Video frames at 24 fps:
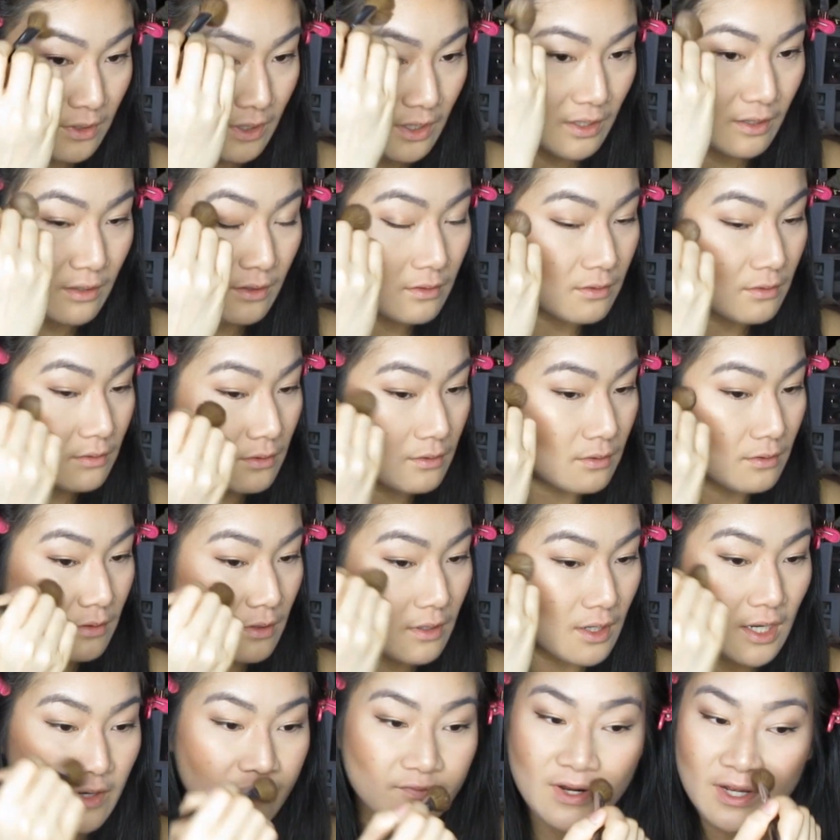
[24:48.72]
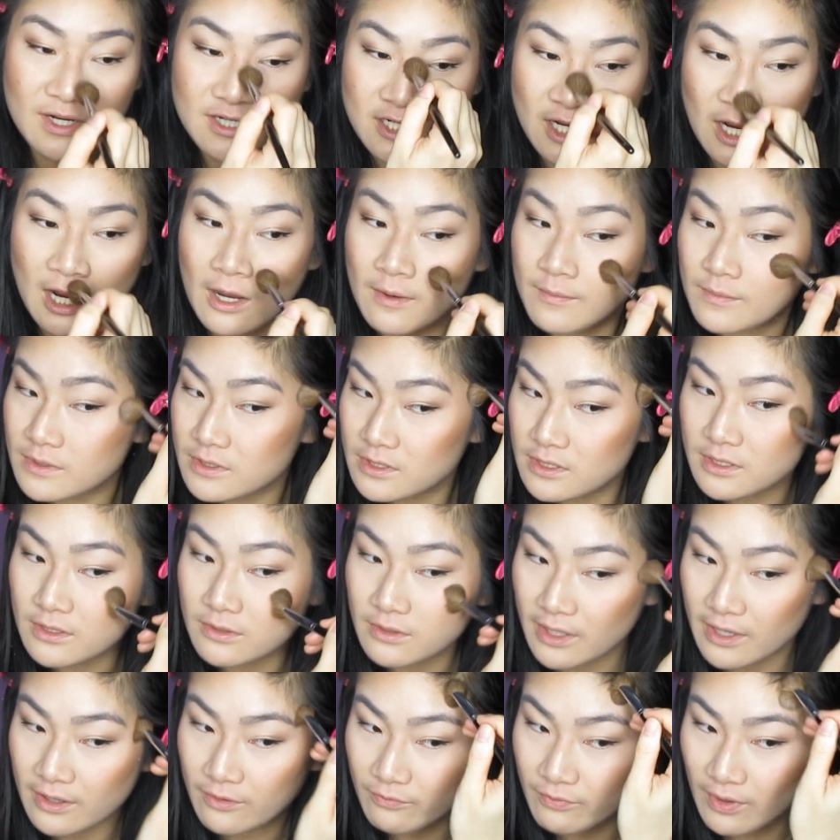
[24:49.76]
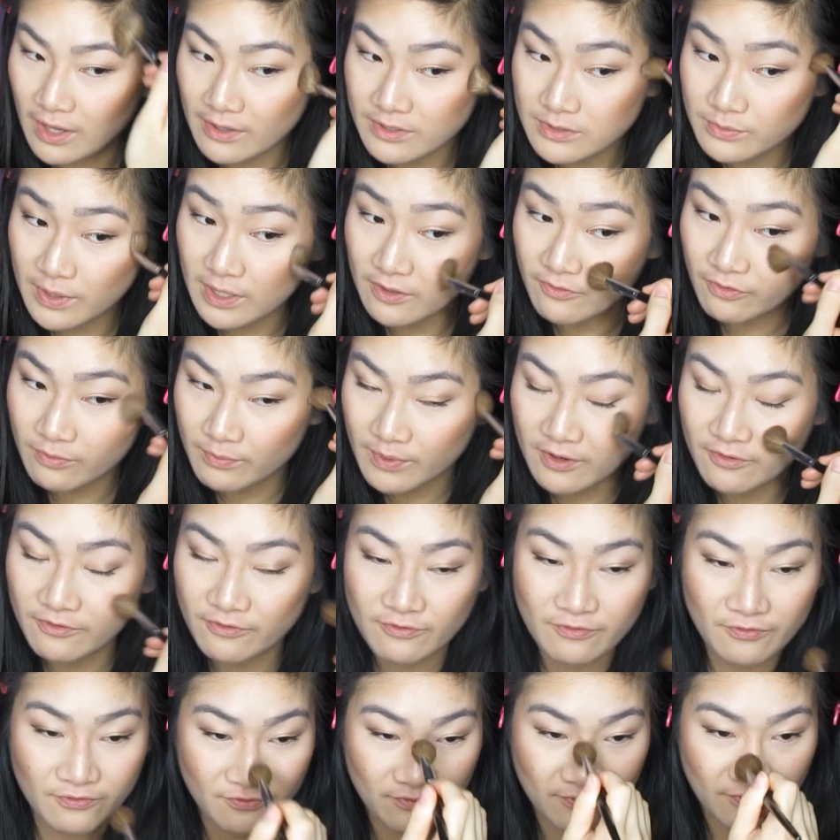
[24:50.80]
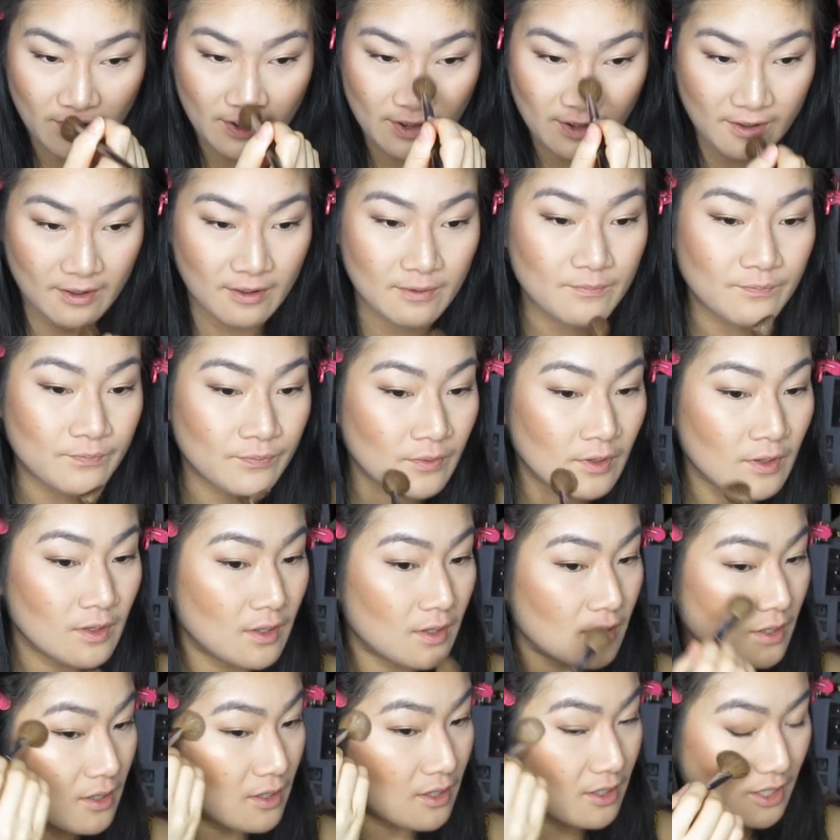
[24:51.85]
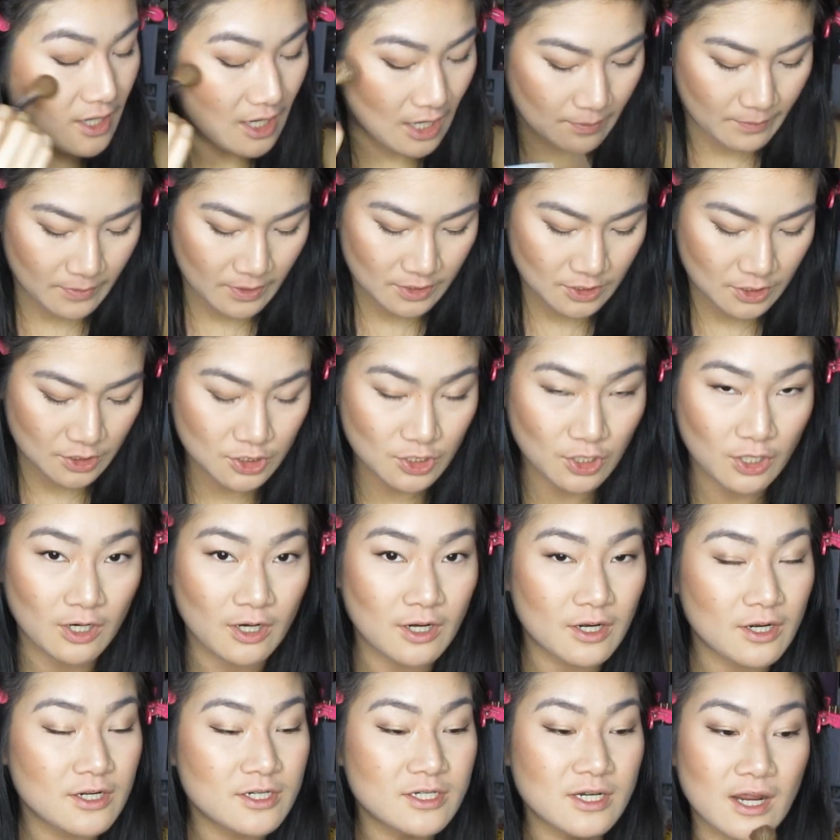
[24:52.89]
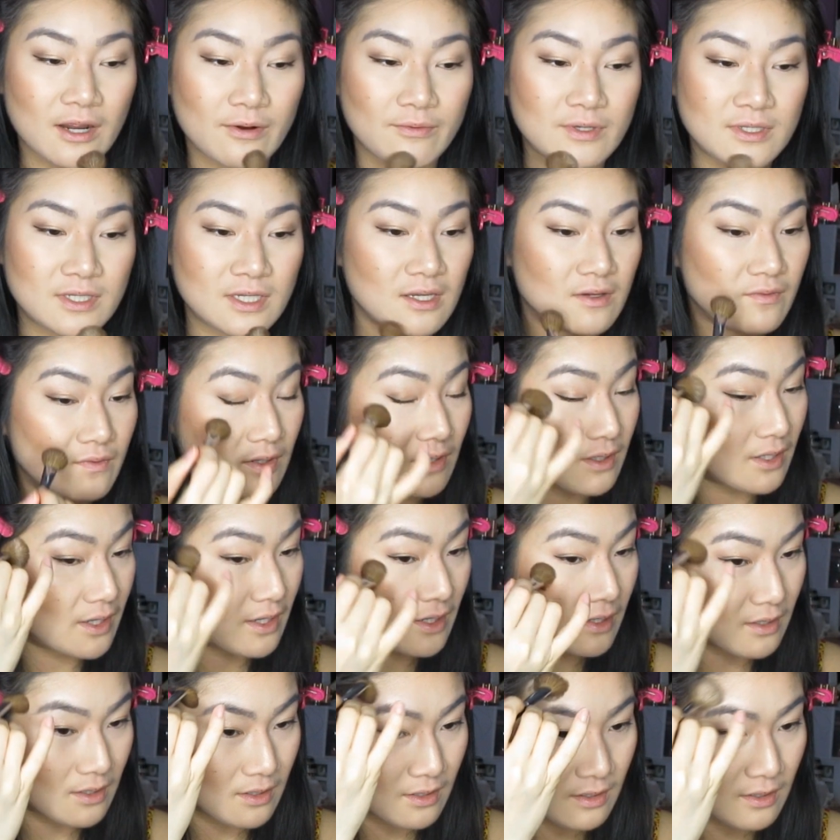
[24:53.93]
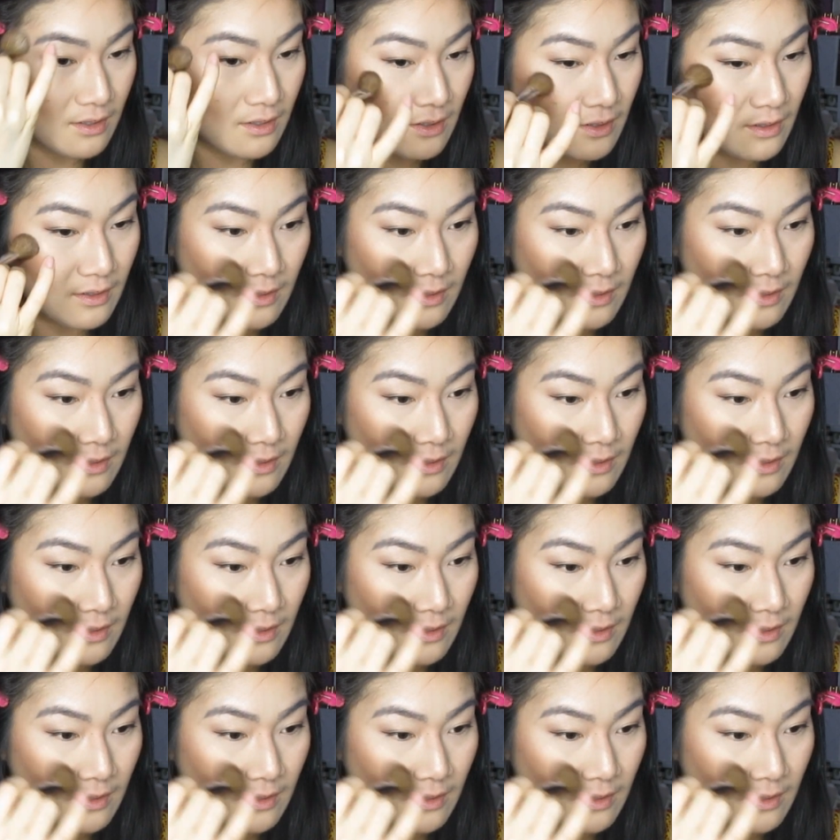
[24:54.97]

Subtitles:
Okay. even had time to, like, while I was waiting for my camera to charge, I was even like